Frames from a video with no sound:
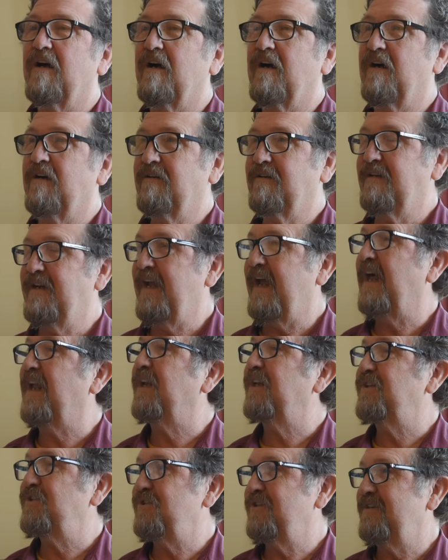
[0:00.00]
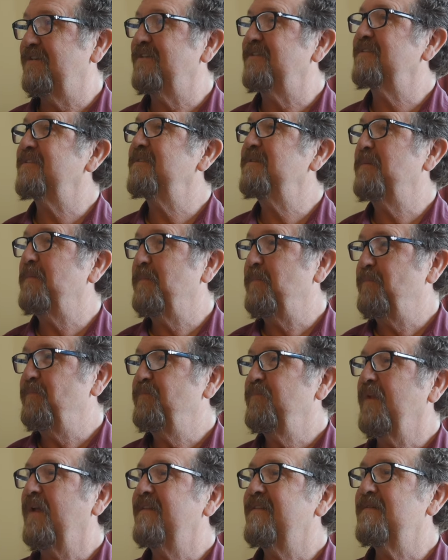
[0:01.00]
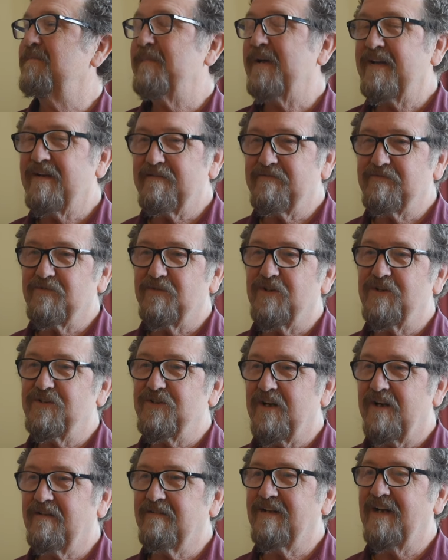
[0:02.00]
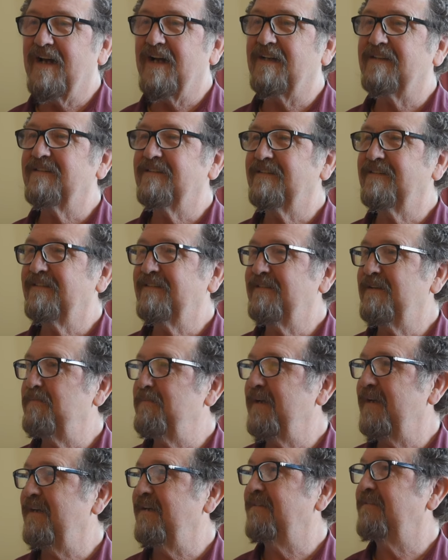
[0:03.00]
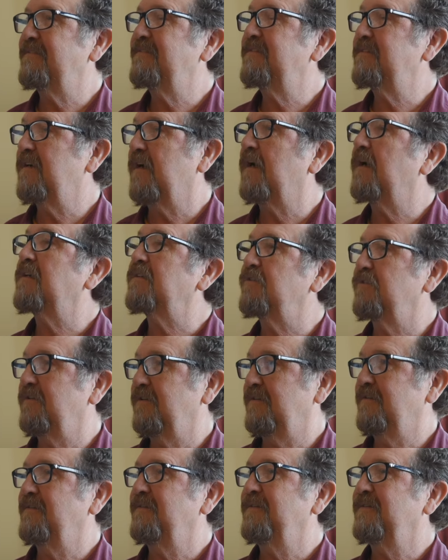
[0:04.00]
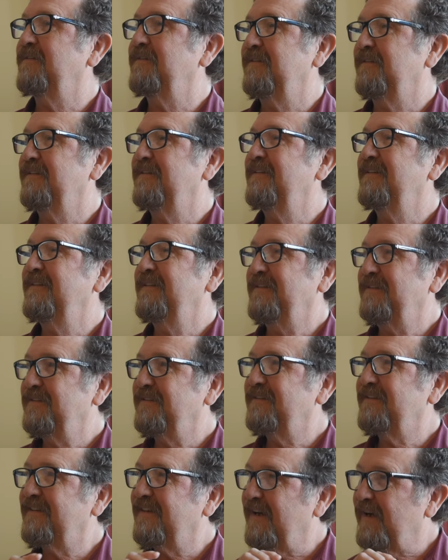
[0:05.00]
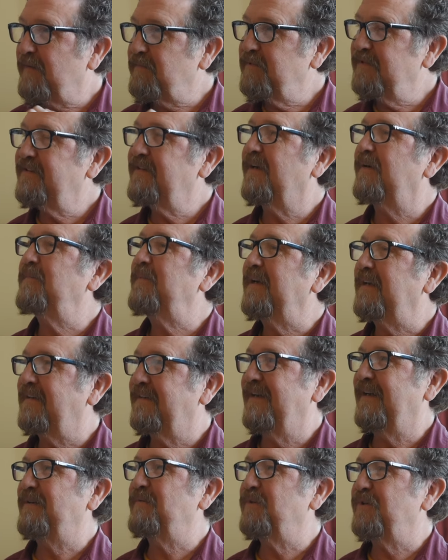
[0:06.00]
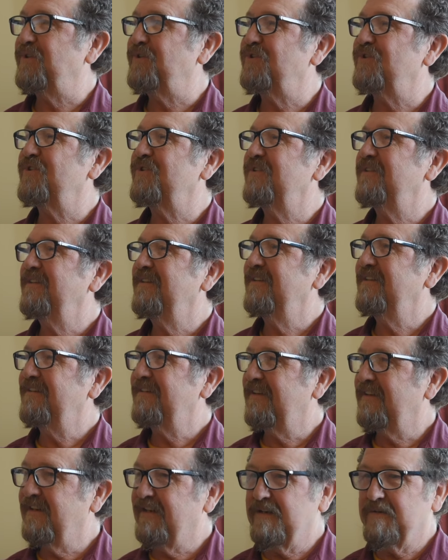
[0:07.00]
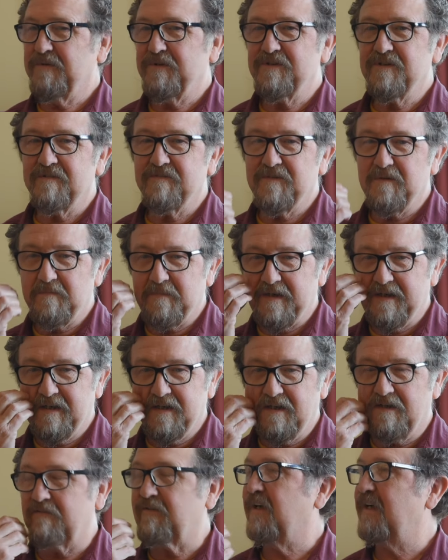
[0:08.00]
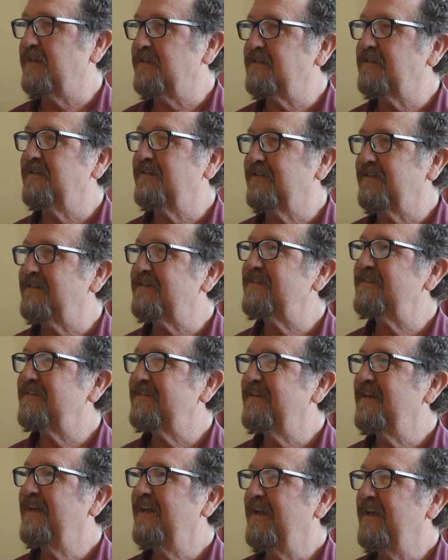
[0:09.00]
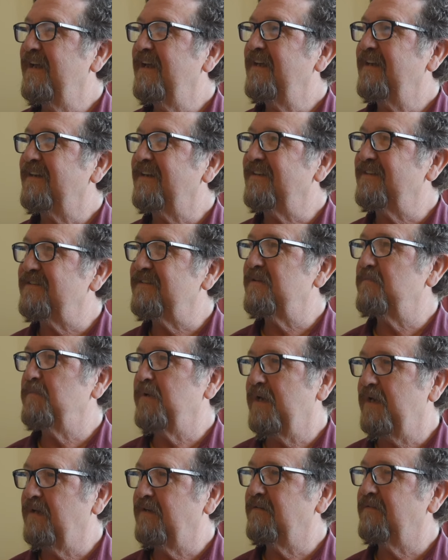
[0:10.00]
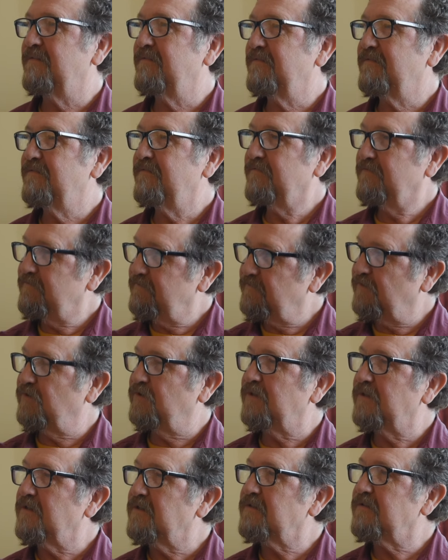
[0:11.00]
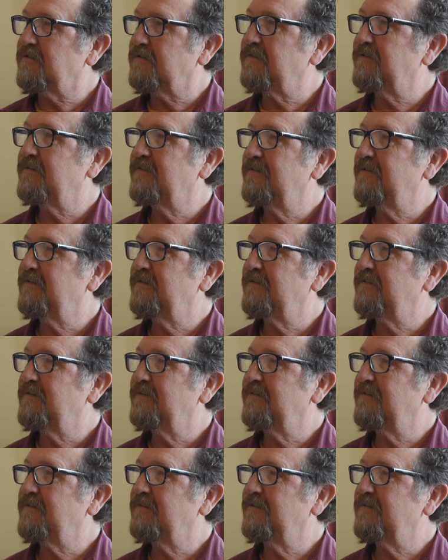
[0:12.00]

are analogies. The metaphors are not the main doctrine. The Abhidharmic language, the language of dependent arising, is the main focus.